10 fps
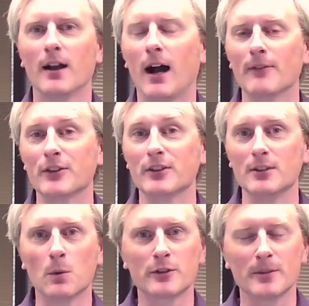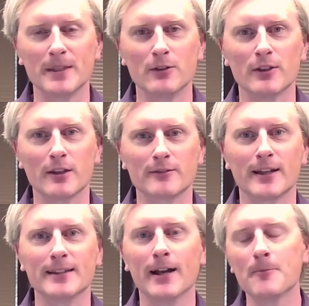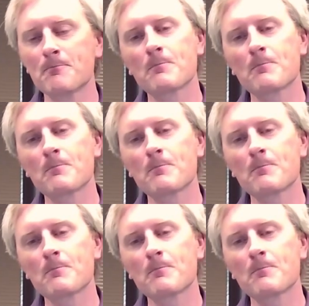Obviously, no one's going to be using it right now.